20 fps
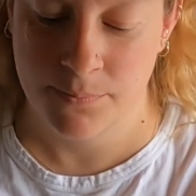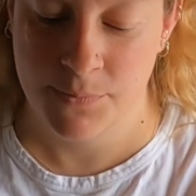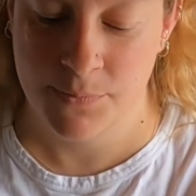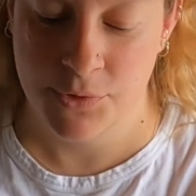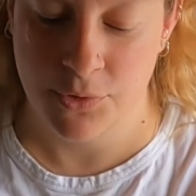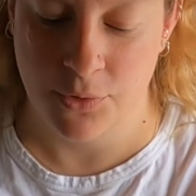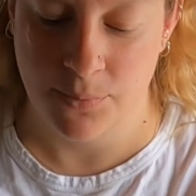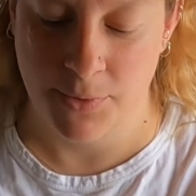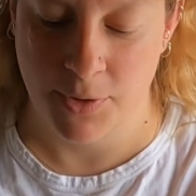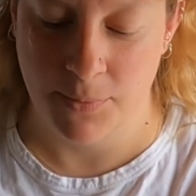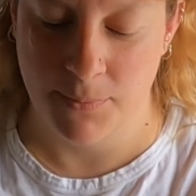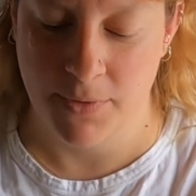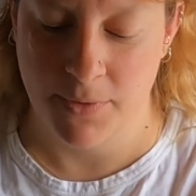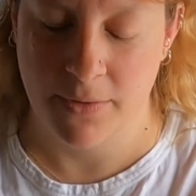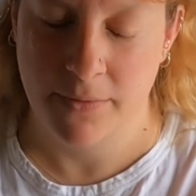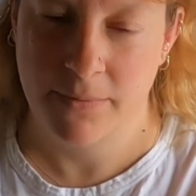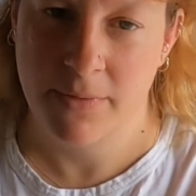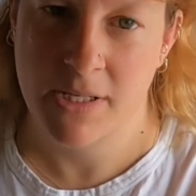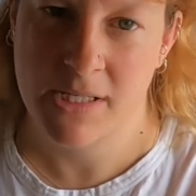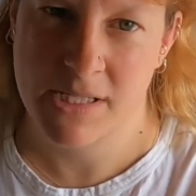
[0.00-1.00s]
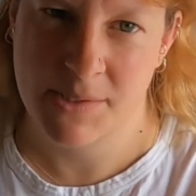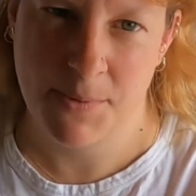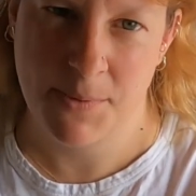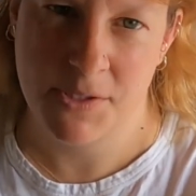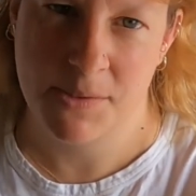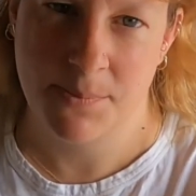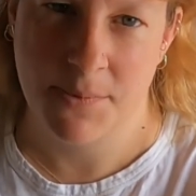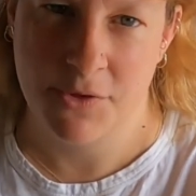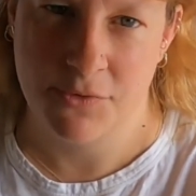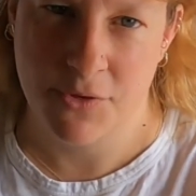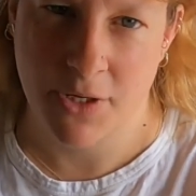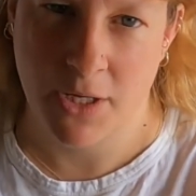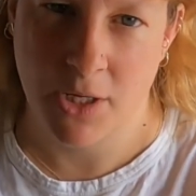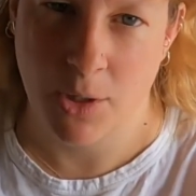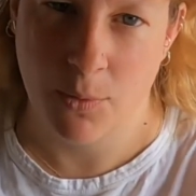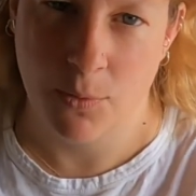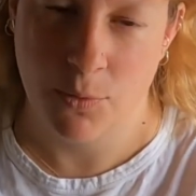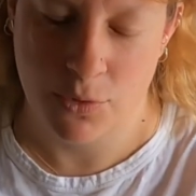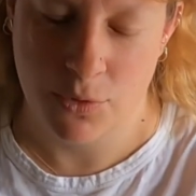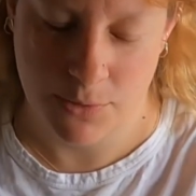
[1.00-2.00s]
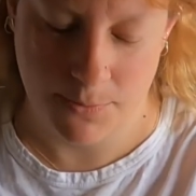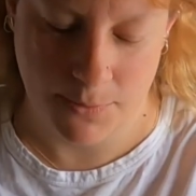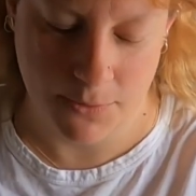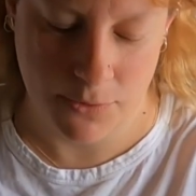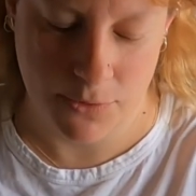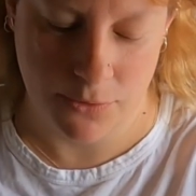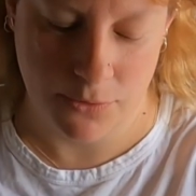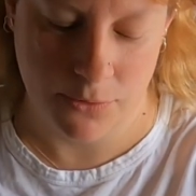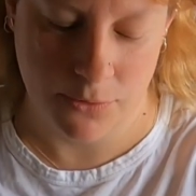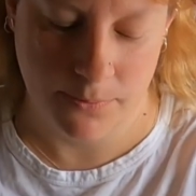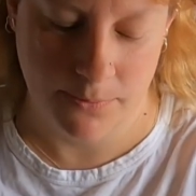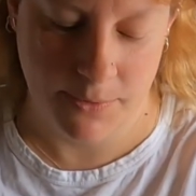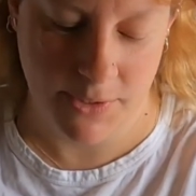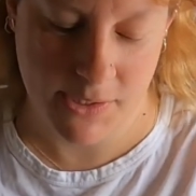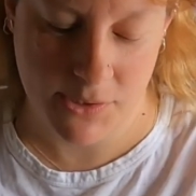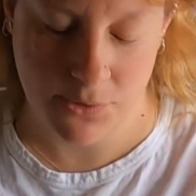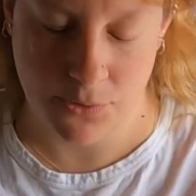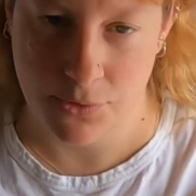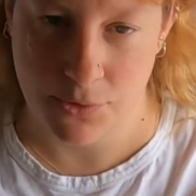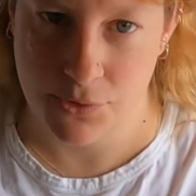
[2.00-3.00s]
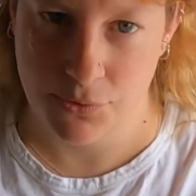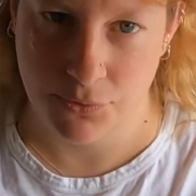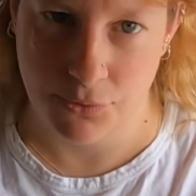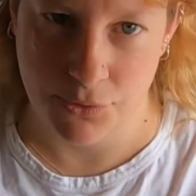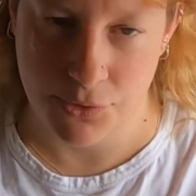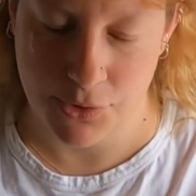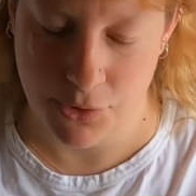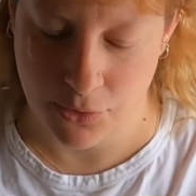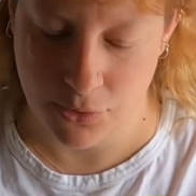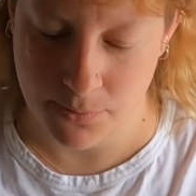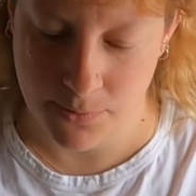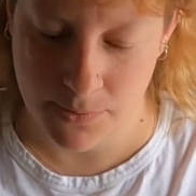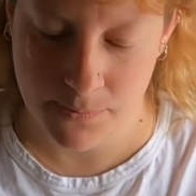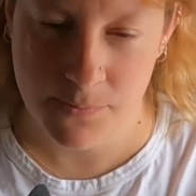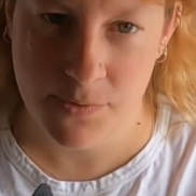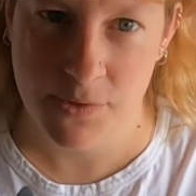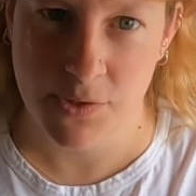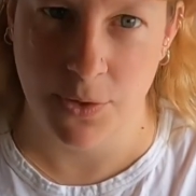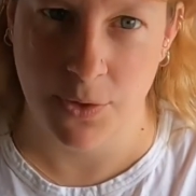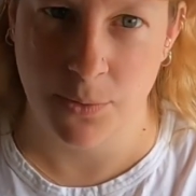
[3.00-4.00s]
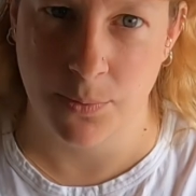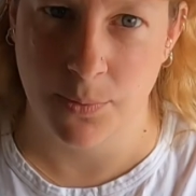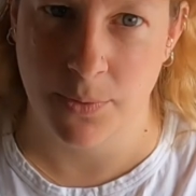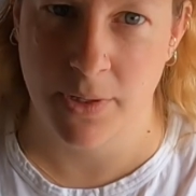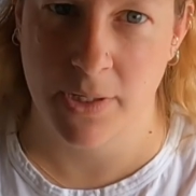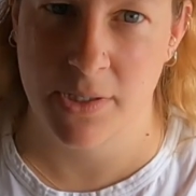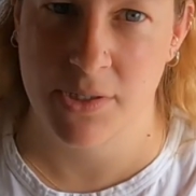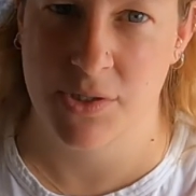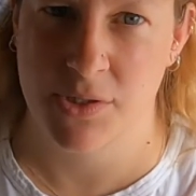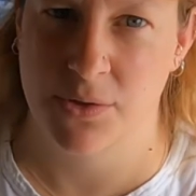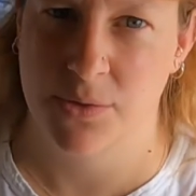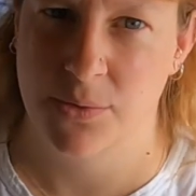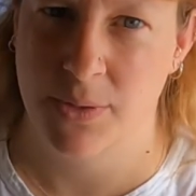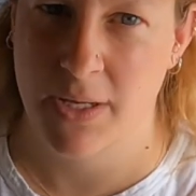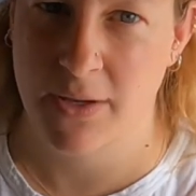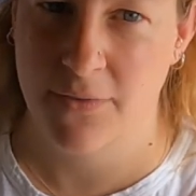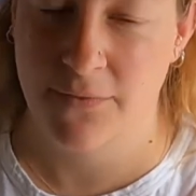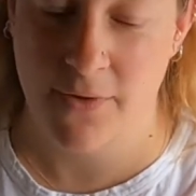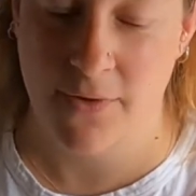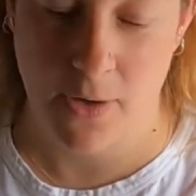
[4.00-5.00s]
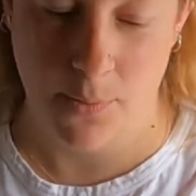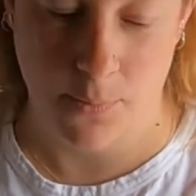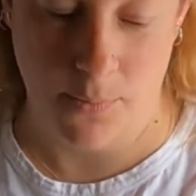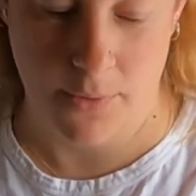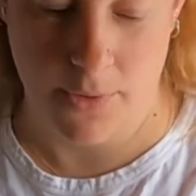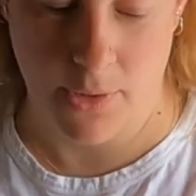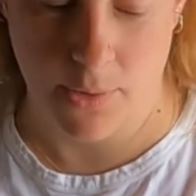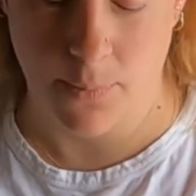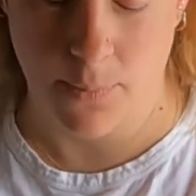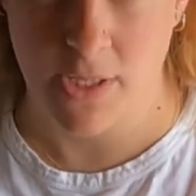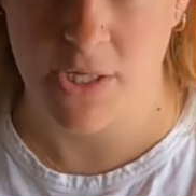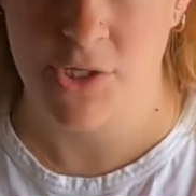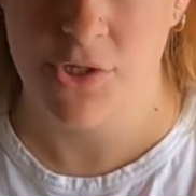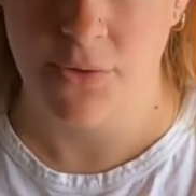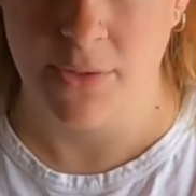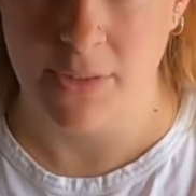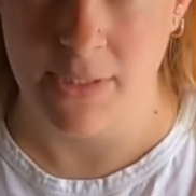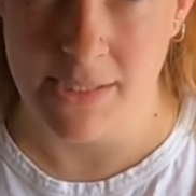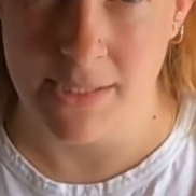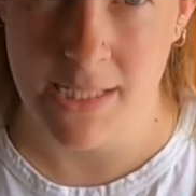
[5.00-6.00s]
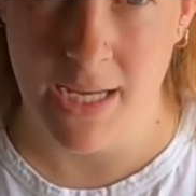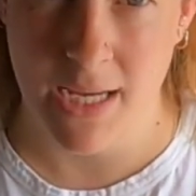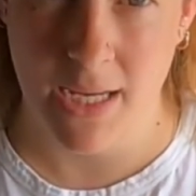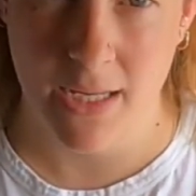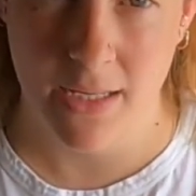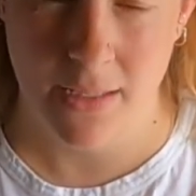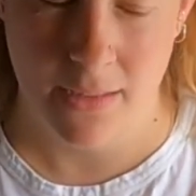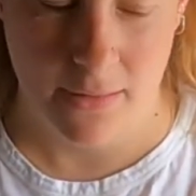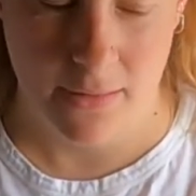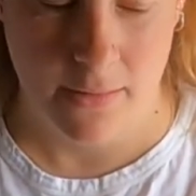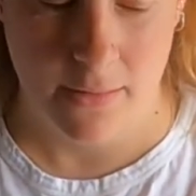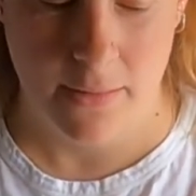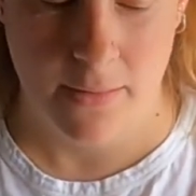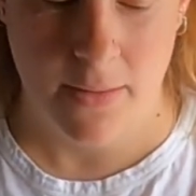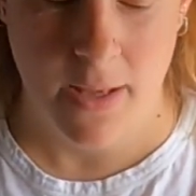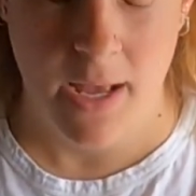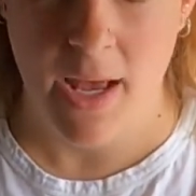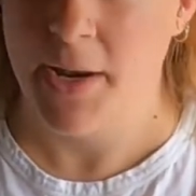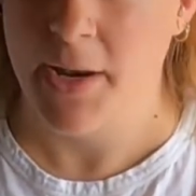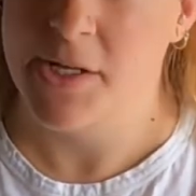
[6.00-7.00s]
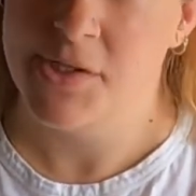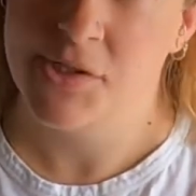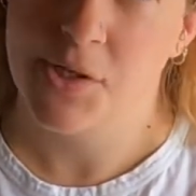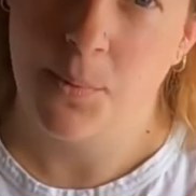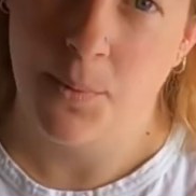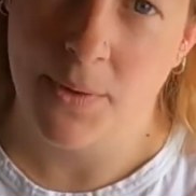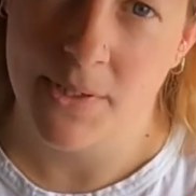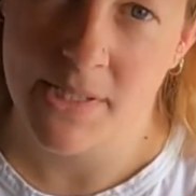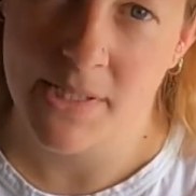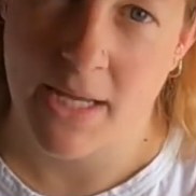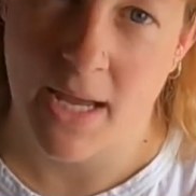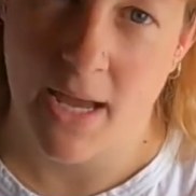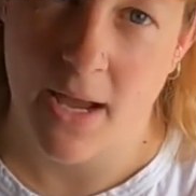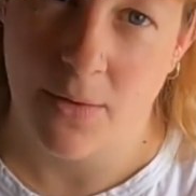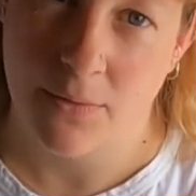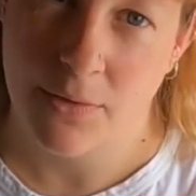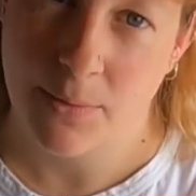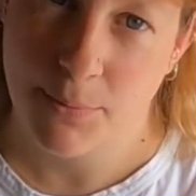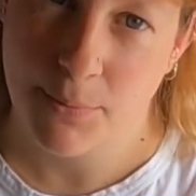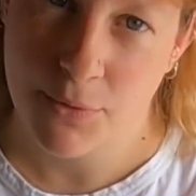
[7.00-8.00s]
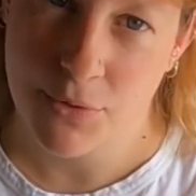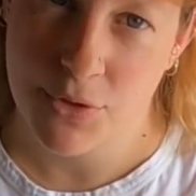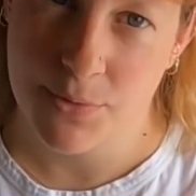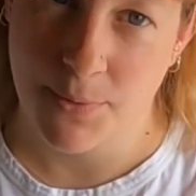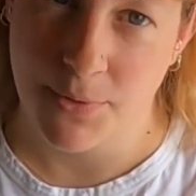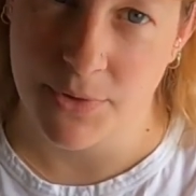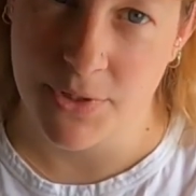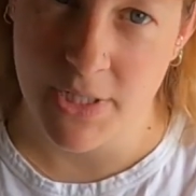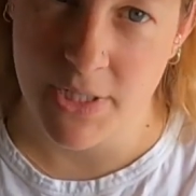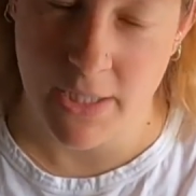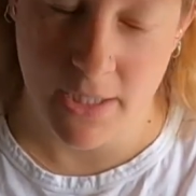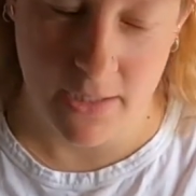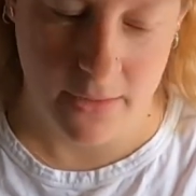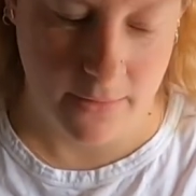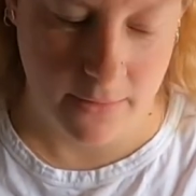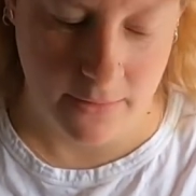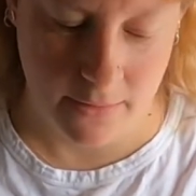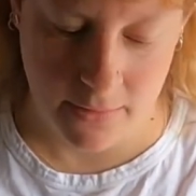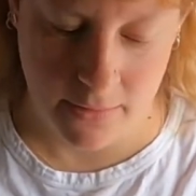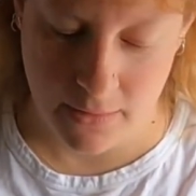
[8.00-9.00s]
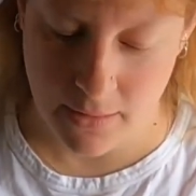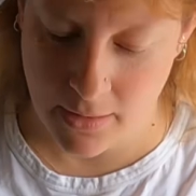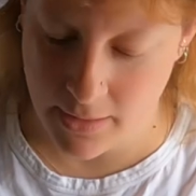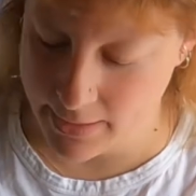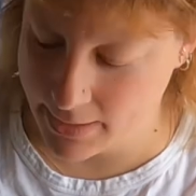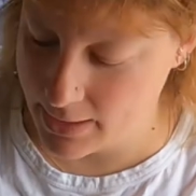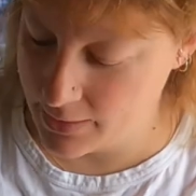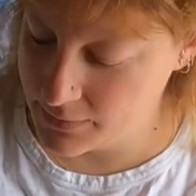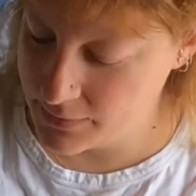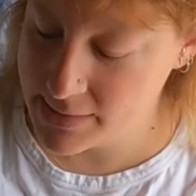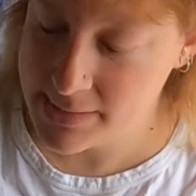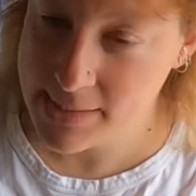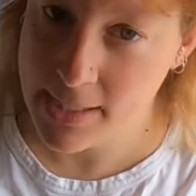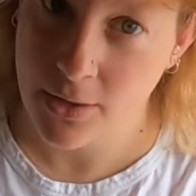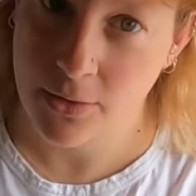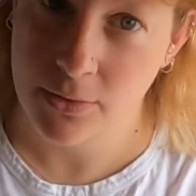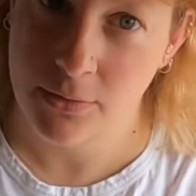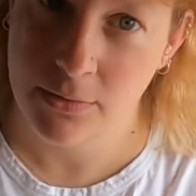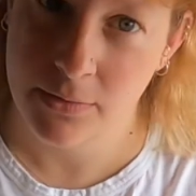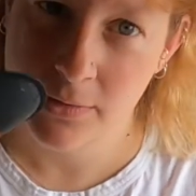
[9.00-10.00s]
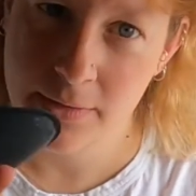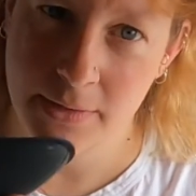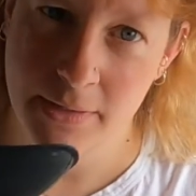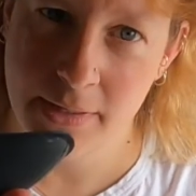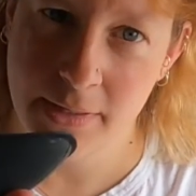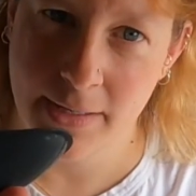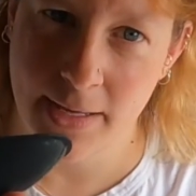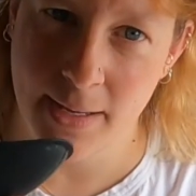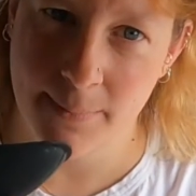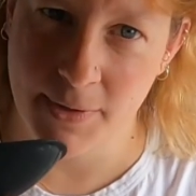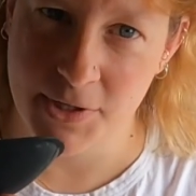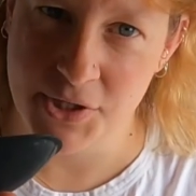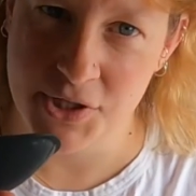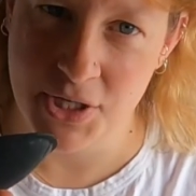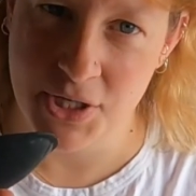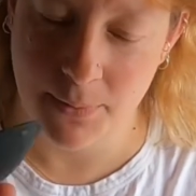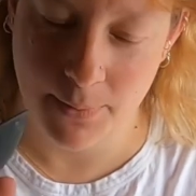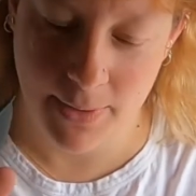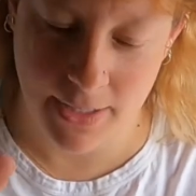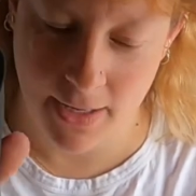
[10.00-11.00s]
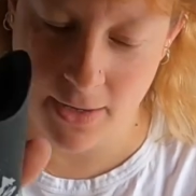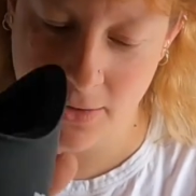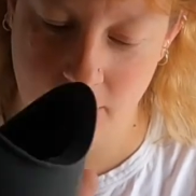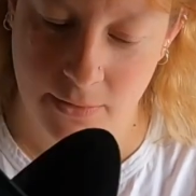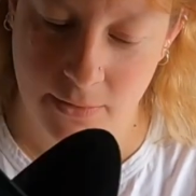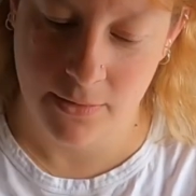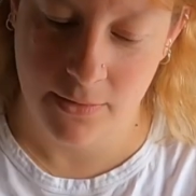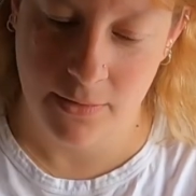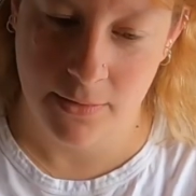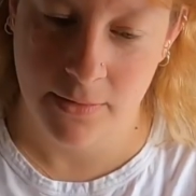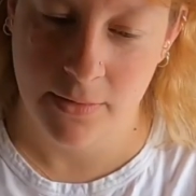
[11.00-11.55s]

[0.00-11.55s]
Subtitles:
Top open. It's supposed to be a drinking water bottle, but it's got a screw top. So what I do, if I want a wee during the day, and I don't want to get out the porta potty, I get this out, get my Shiwi out,